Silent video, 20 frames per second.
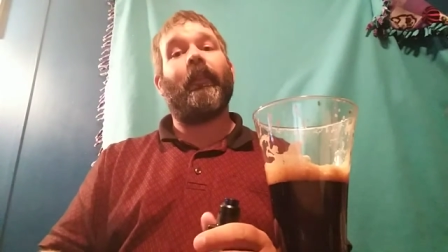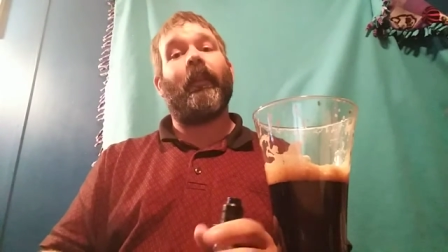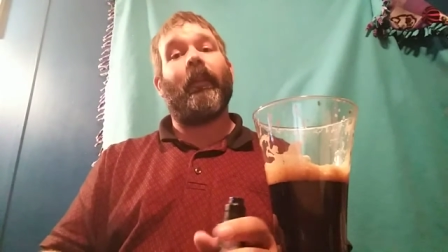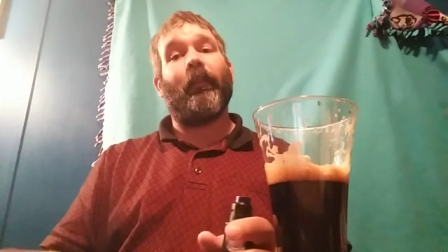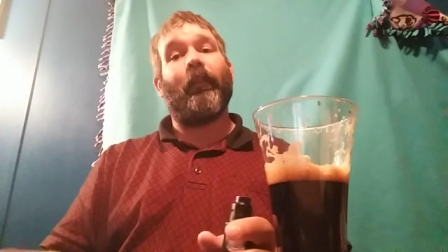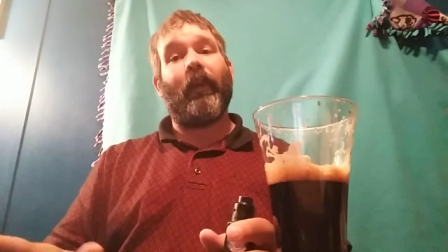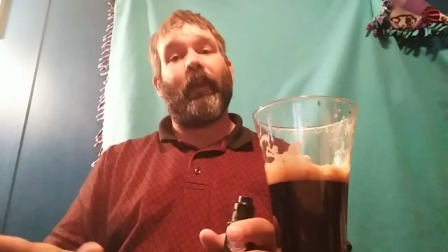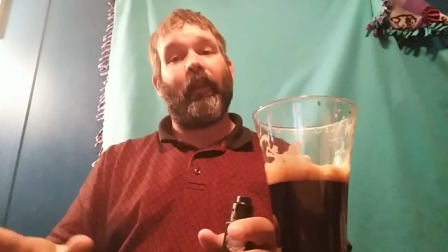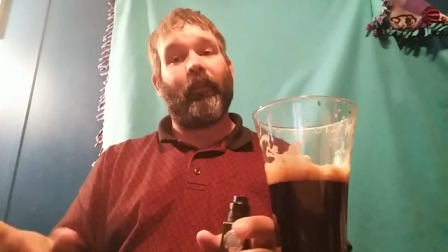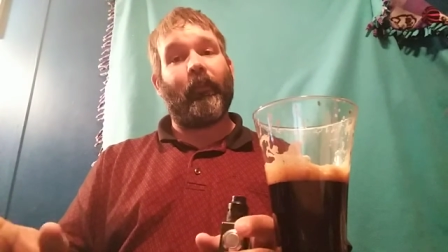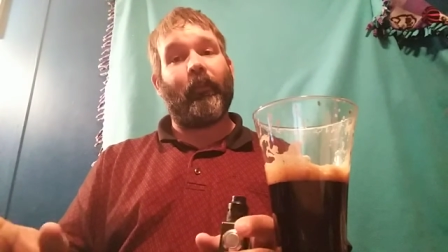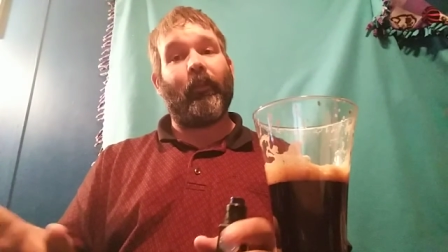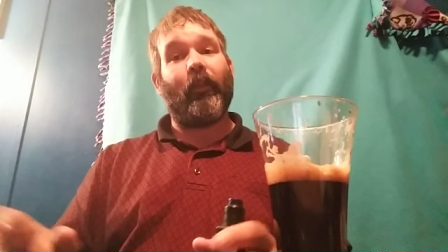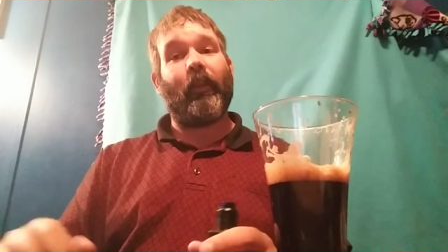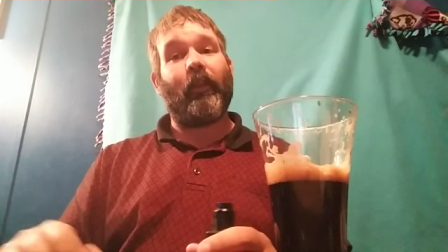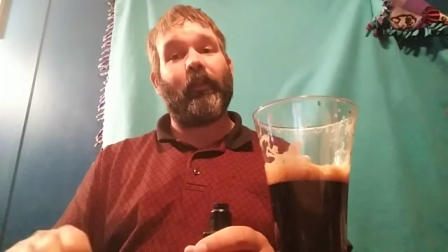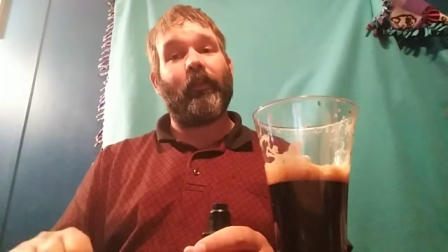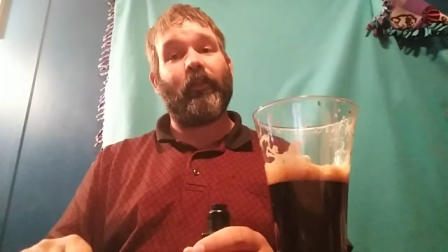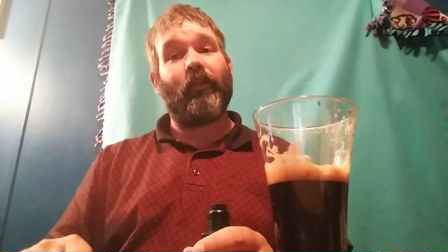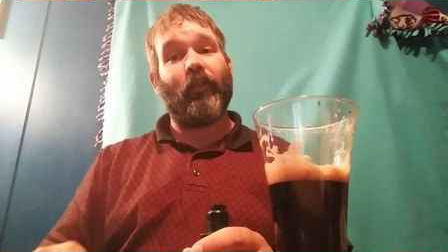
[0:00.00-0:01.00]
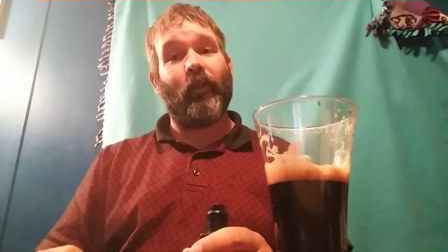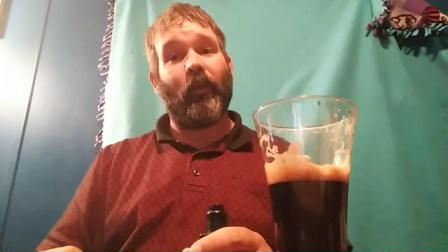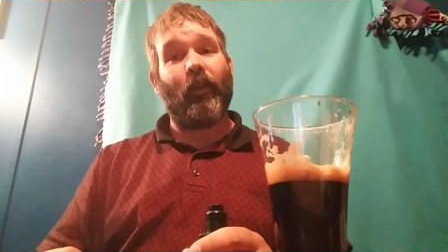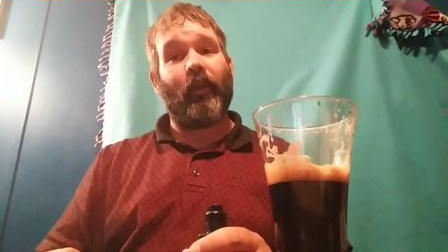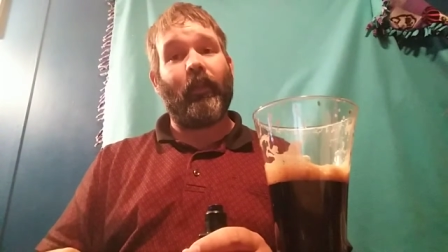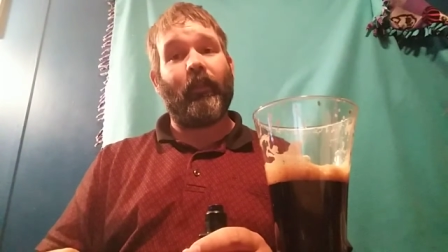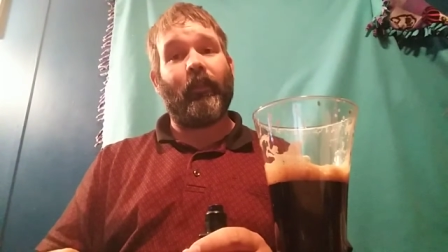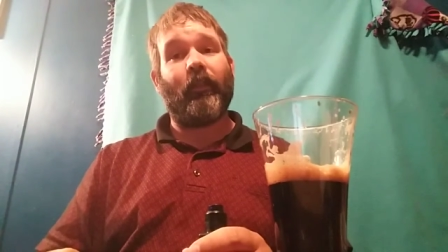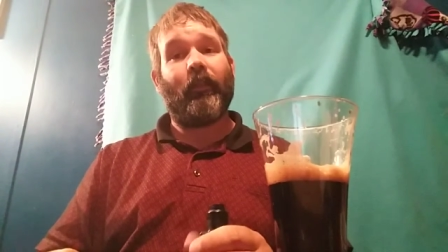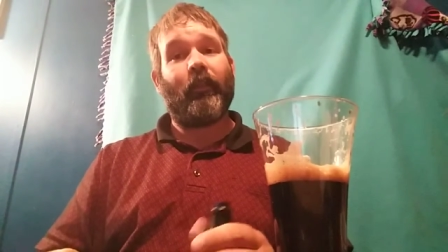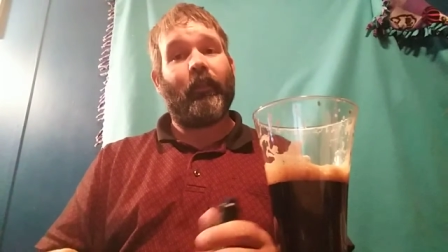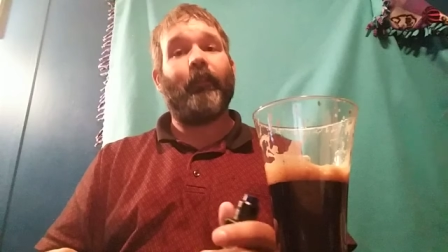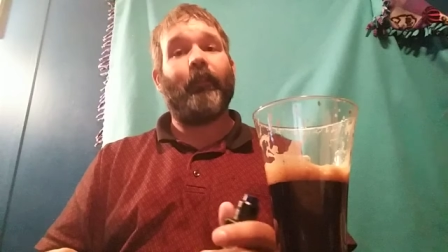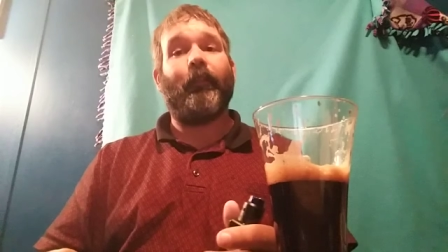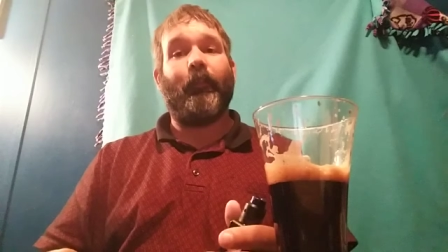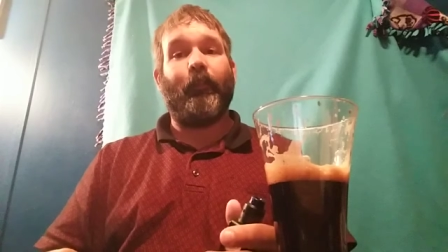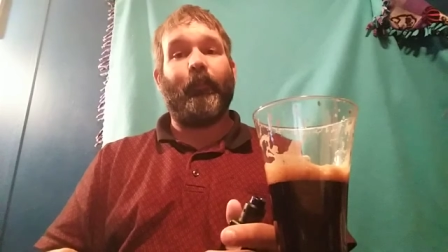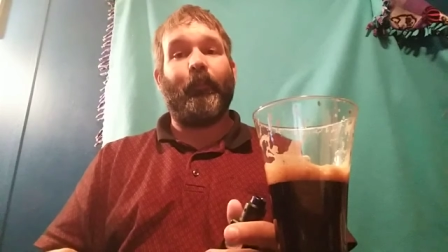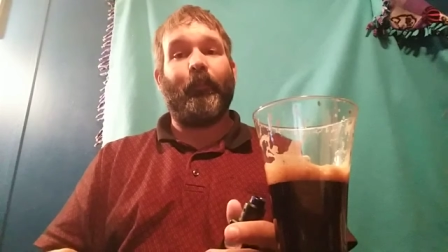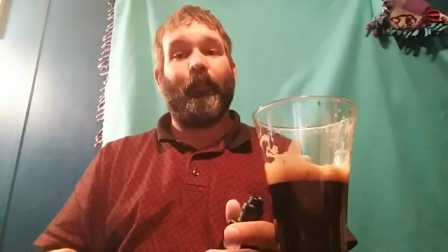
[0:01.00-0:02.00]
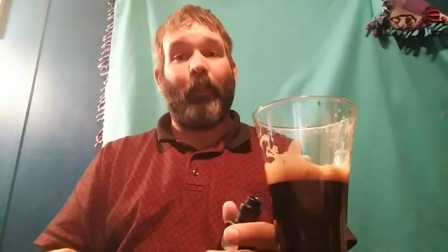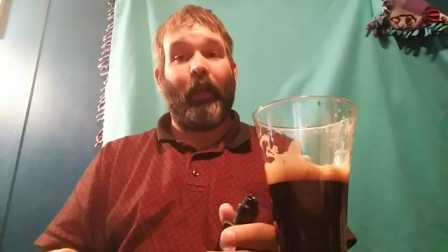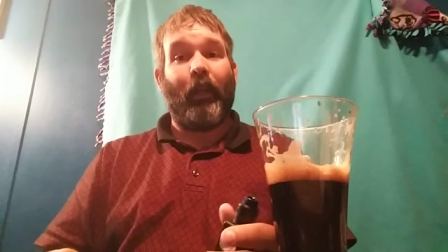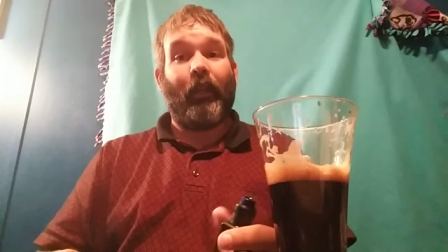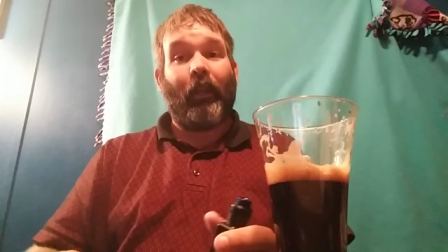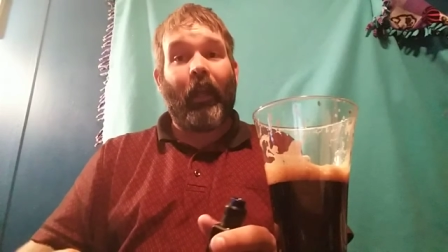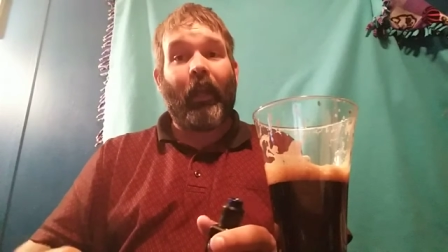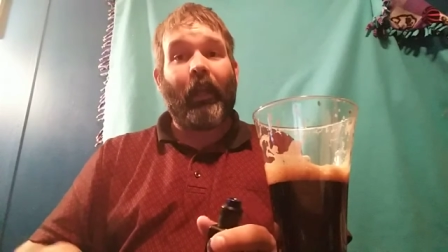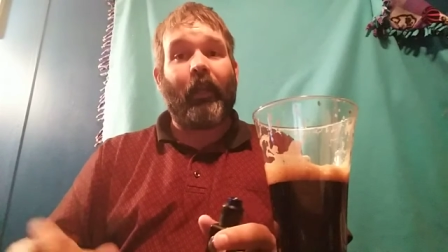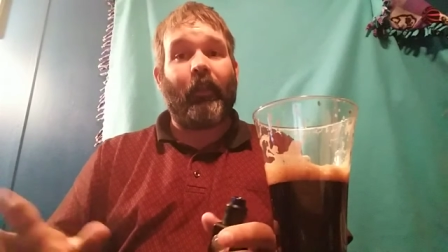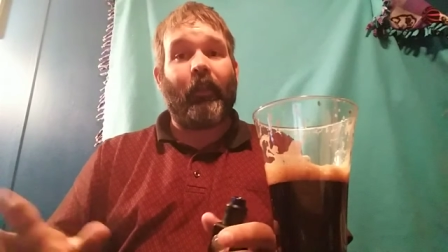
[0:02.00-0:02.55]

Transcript: Everybody's drink of choice is Bud Light,